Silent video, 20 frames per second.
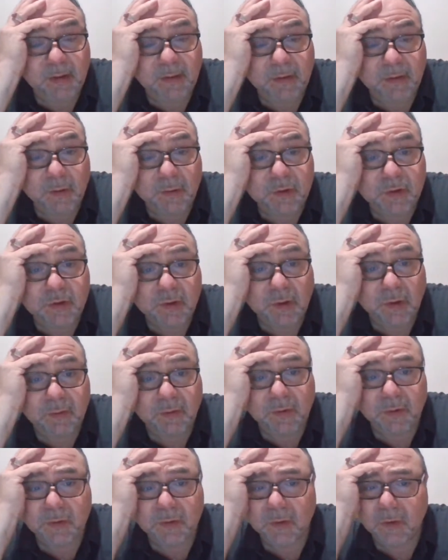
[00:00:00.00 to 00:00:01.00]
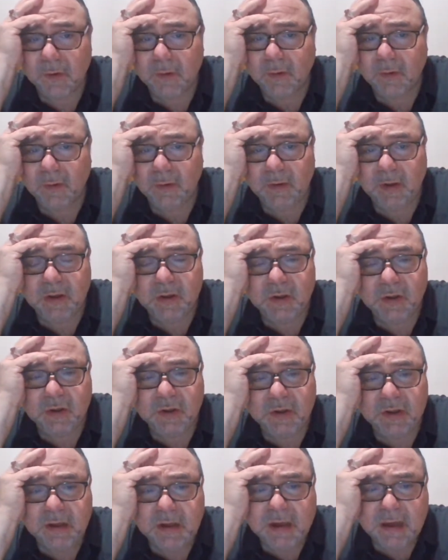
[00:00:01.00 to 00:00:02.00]
with those shoulders. Holy
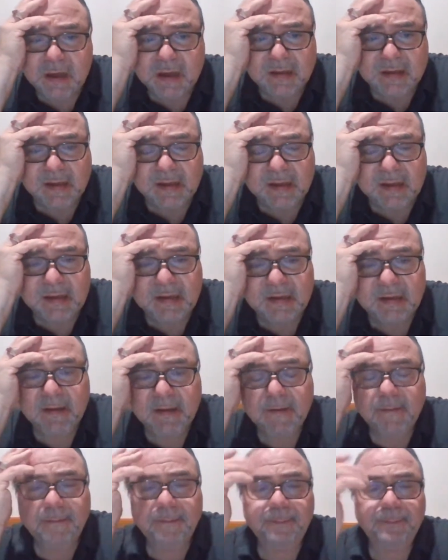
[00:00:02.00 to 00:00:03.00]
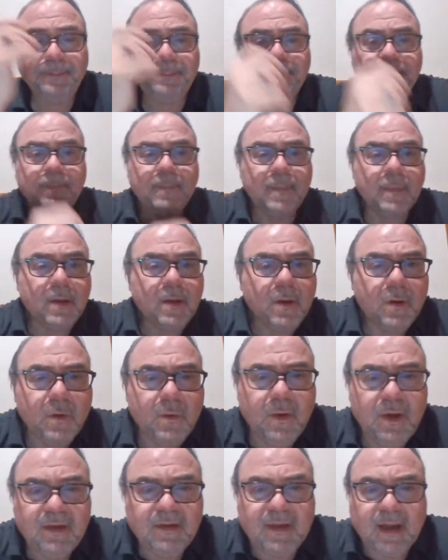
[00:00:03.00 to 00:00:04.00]
Jesus.
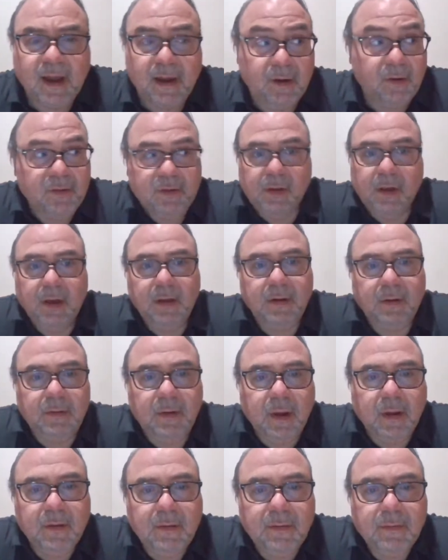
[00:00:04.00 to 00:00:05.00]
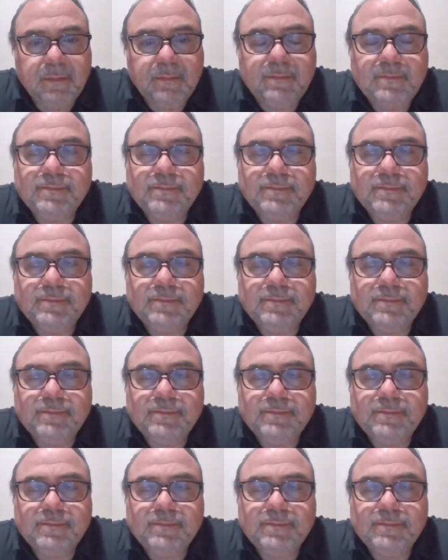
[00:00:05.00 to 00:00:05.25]
Who is that? He goes, I don't know.